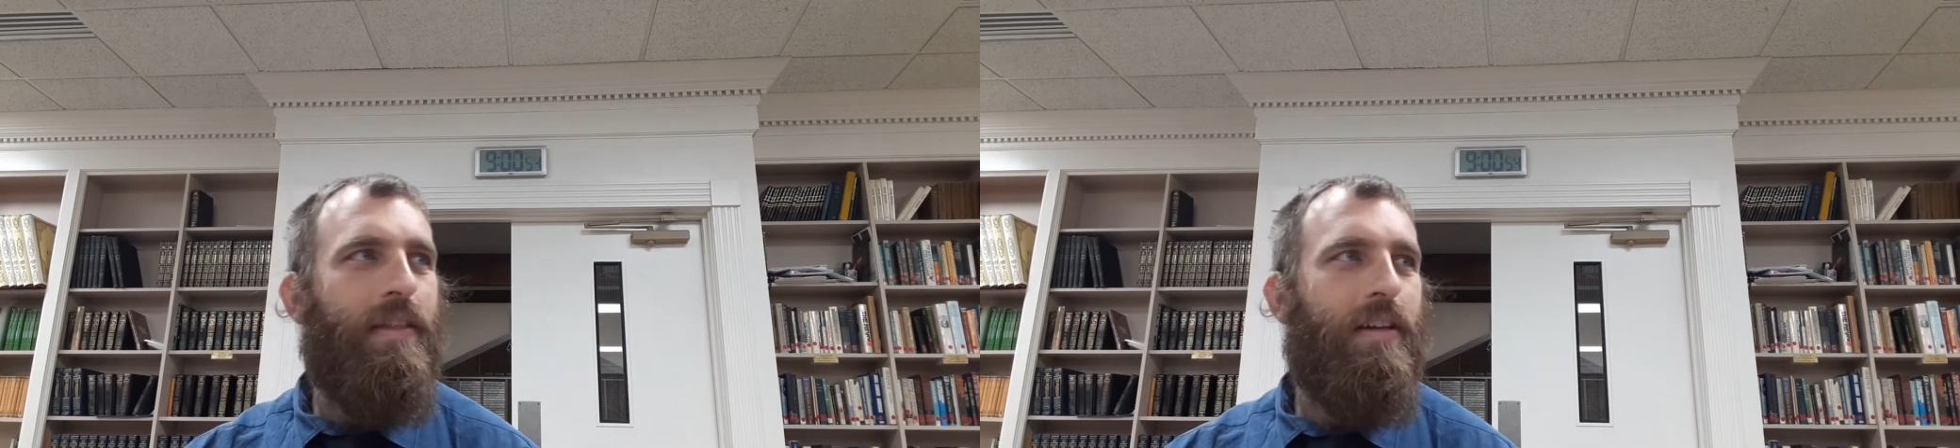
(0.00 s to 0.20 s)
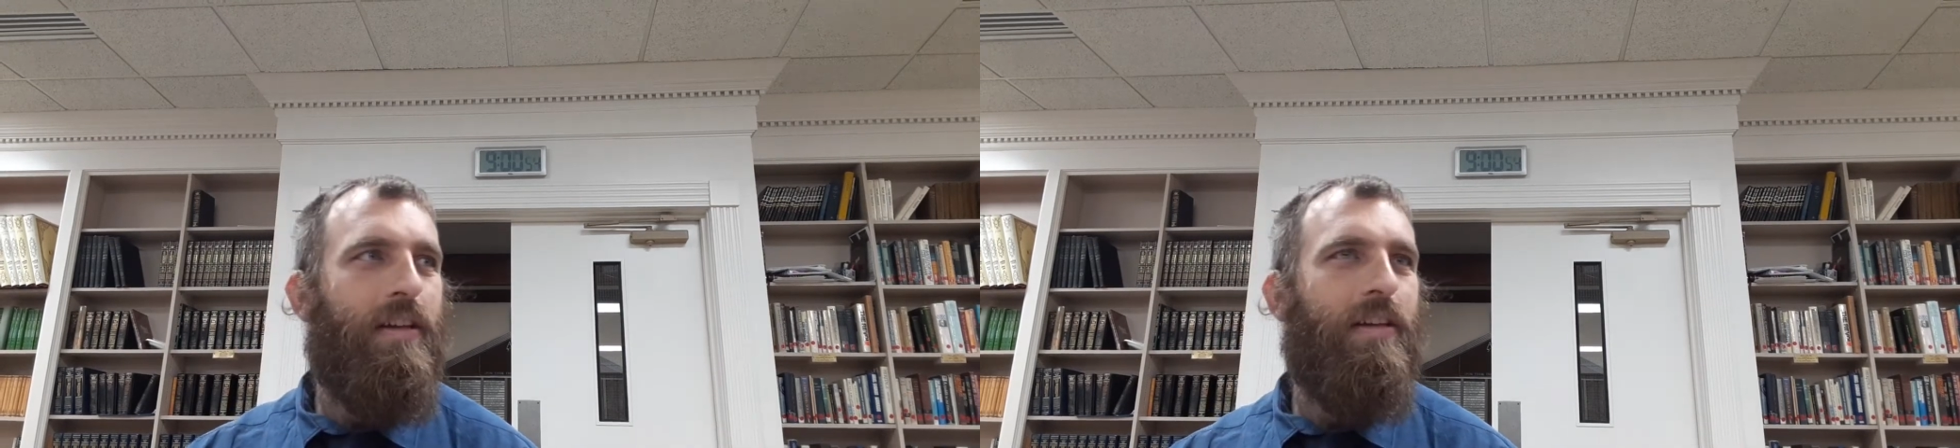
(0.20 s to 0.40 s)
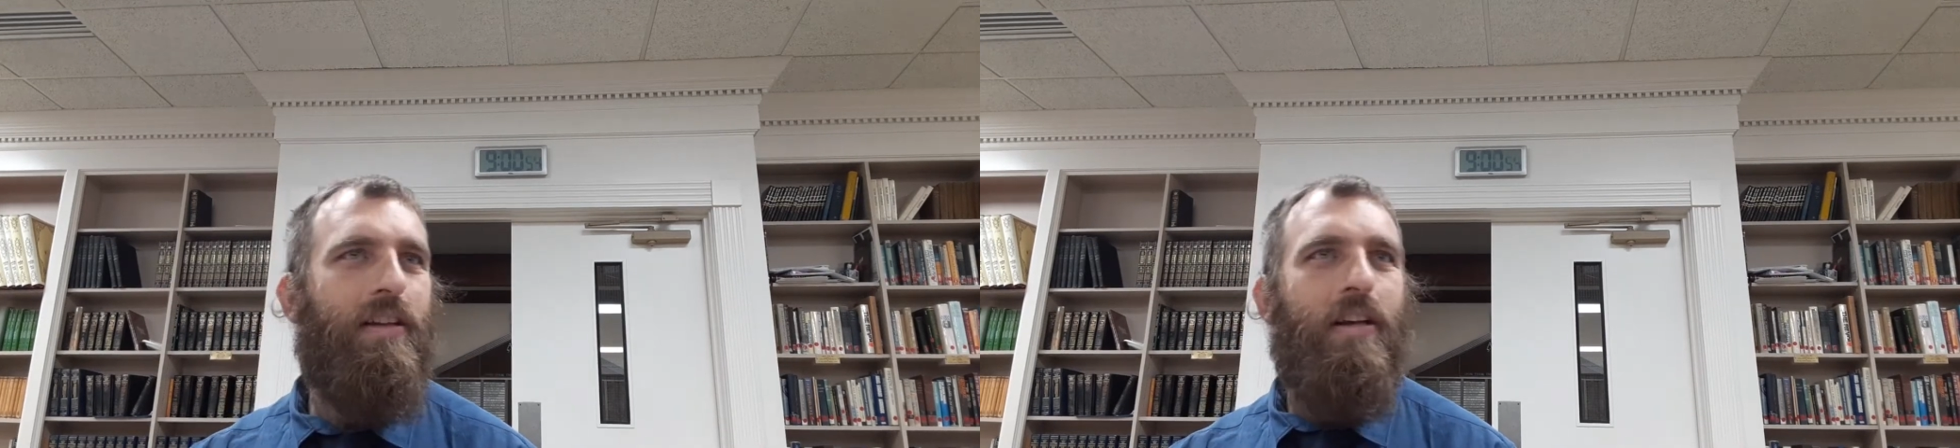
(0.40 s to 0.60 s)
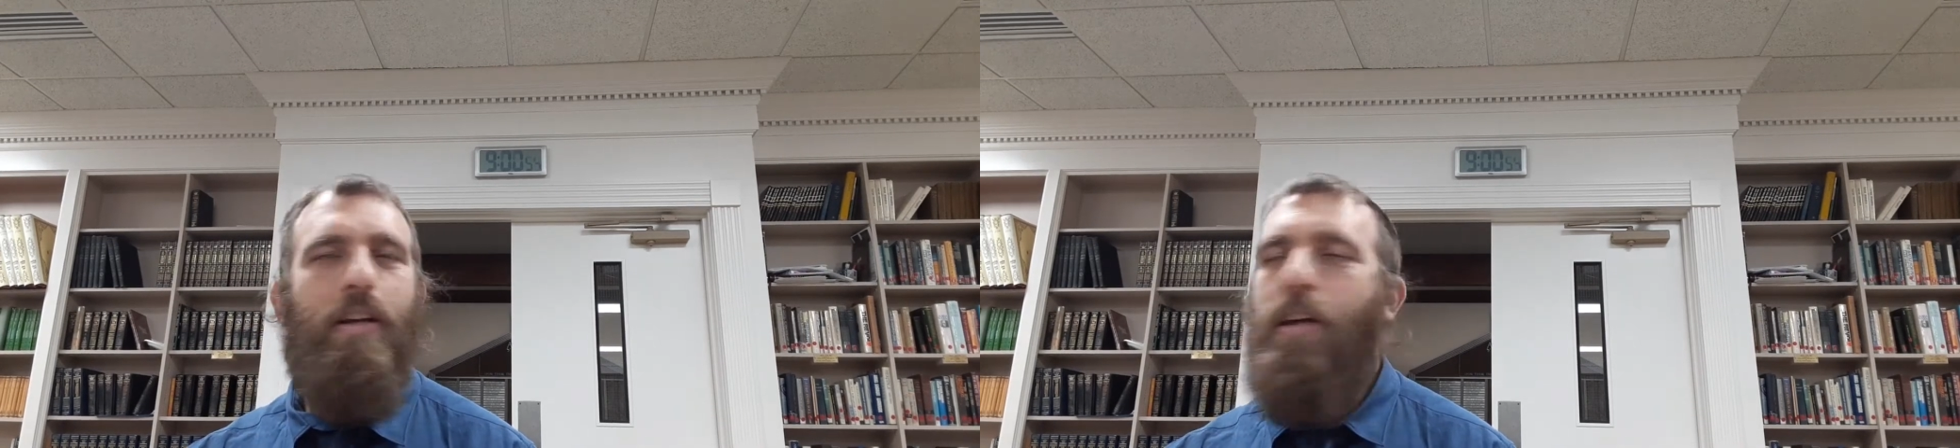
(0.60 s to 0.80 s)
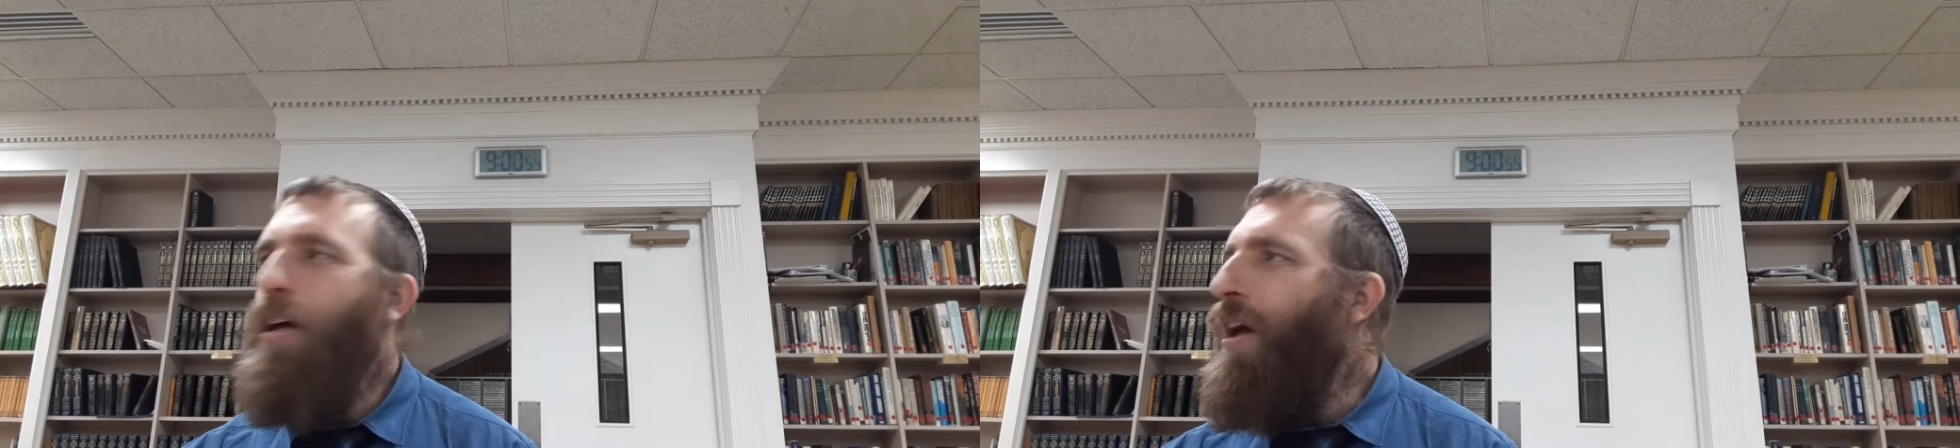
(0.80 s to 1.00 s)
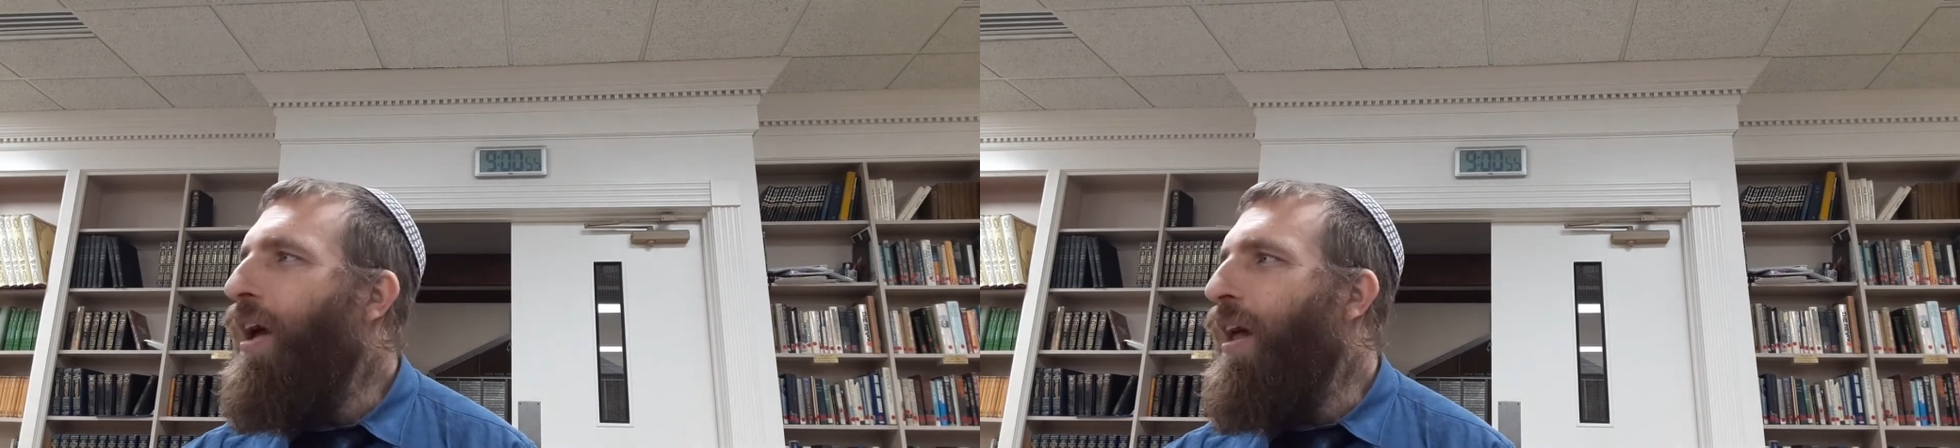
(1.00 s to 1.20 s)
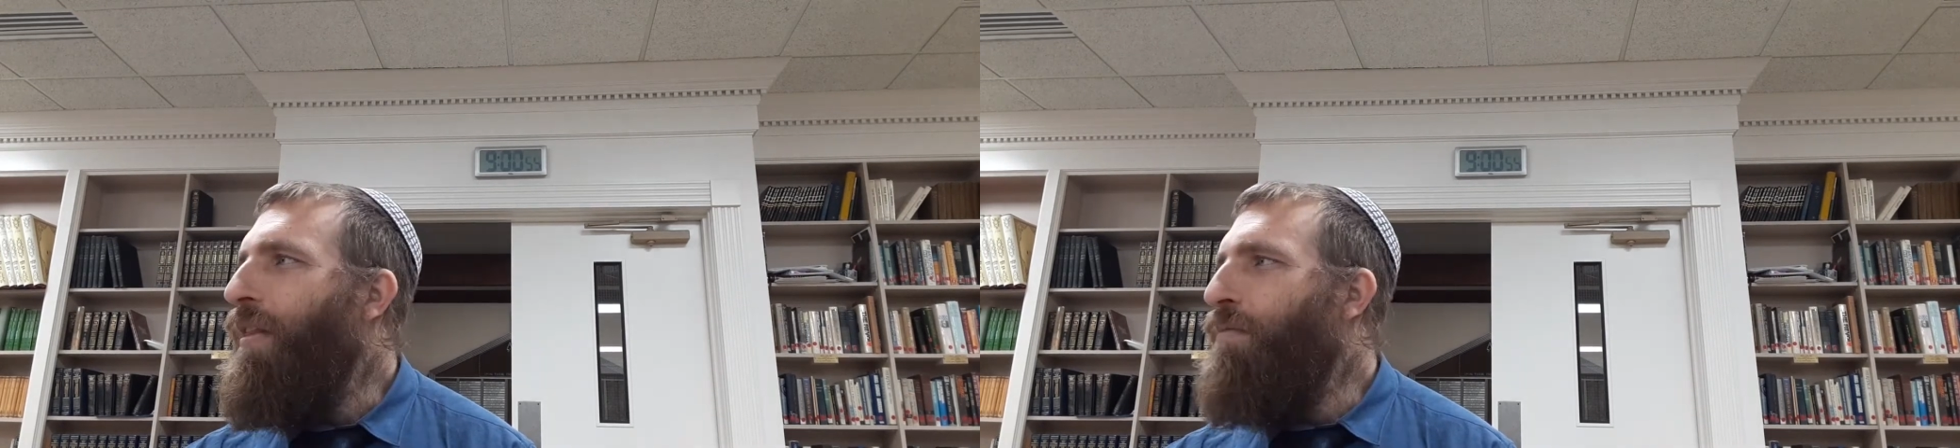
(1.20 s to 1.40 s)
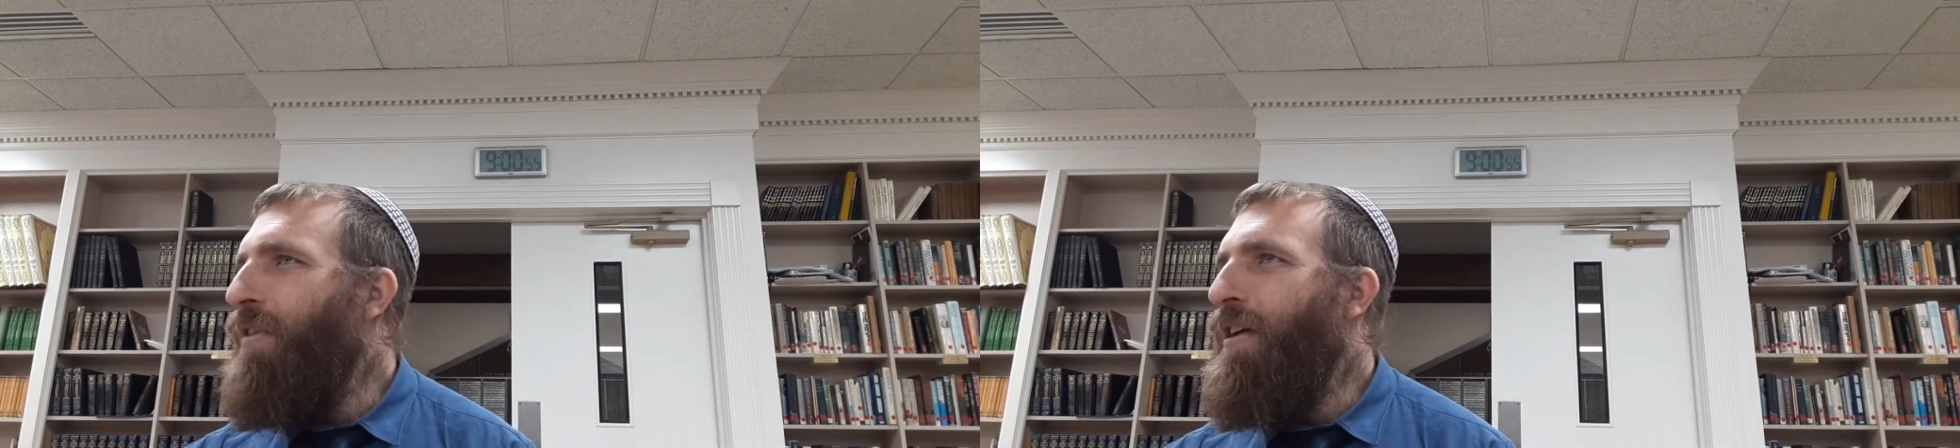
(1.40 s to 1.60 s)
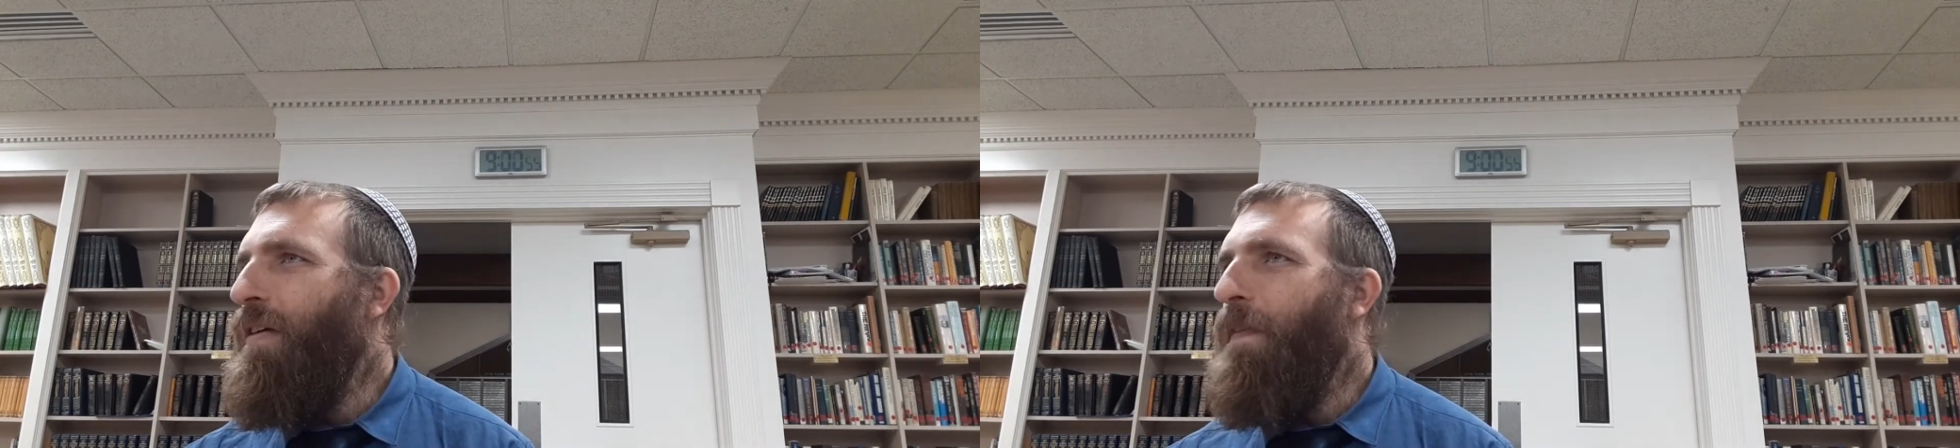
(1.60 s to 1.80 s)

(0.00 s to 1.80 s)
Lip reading: the prayer.